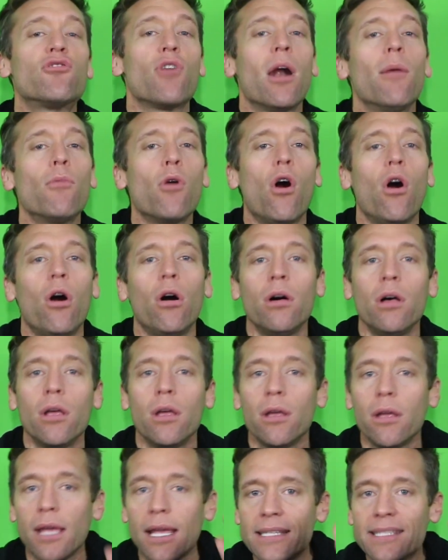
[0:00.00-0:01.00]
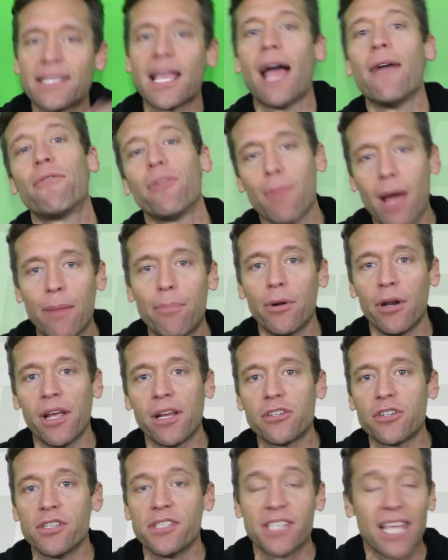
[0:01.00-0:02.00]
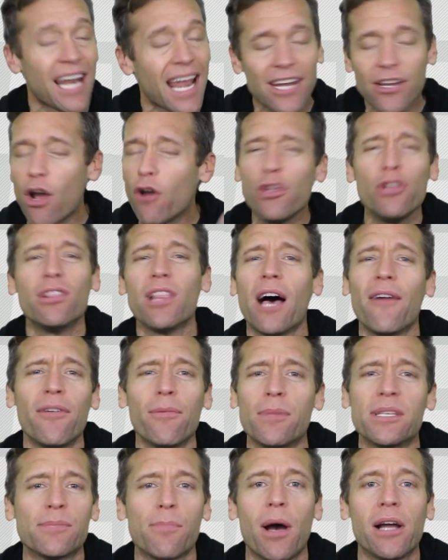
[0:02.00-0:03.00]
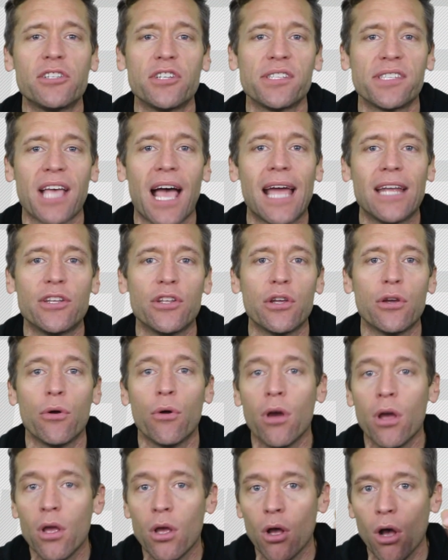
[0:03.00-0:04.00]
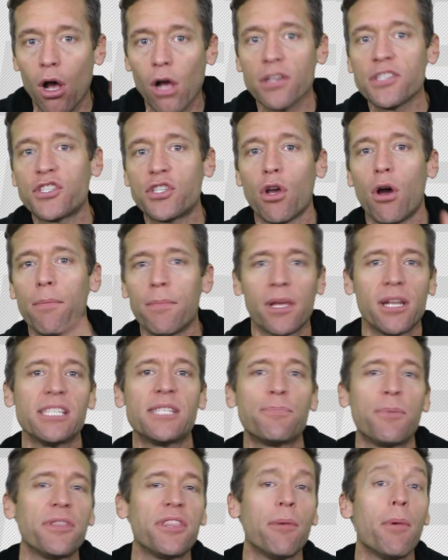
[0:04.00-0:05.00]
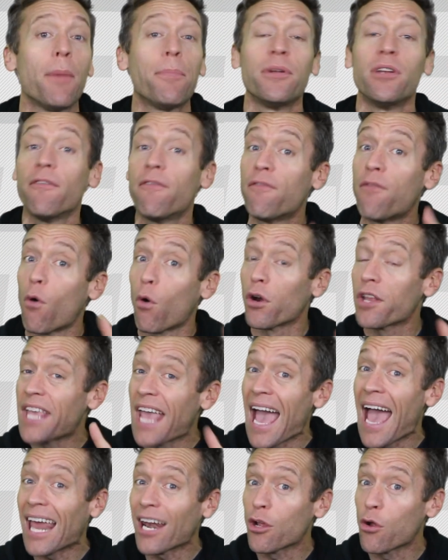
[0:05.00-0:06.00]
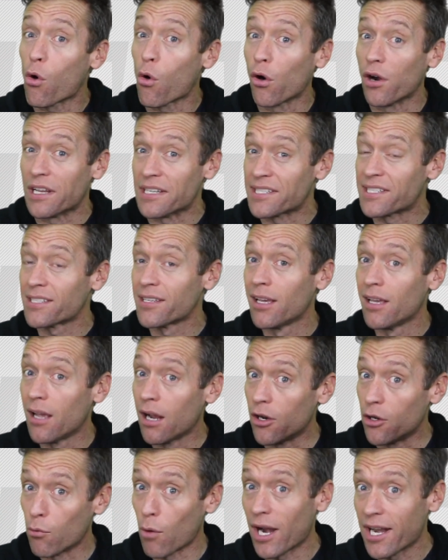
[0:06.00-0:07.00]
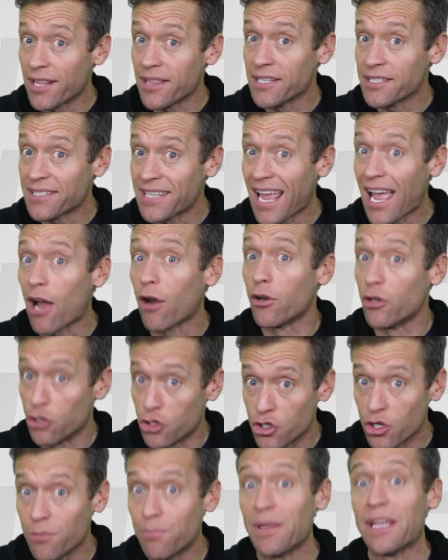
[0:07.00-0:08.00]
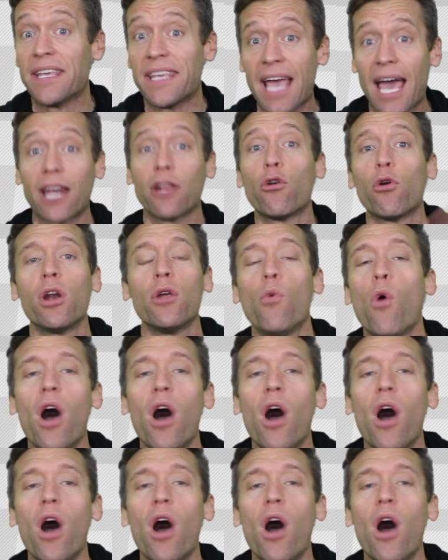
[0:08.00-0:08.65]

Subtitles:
drum roll, it's time for my predictions, and I know you love them as much as I do. Also, I'm gonna split them up into 4 categories. Be writing this down, you should be. Category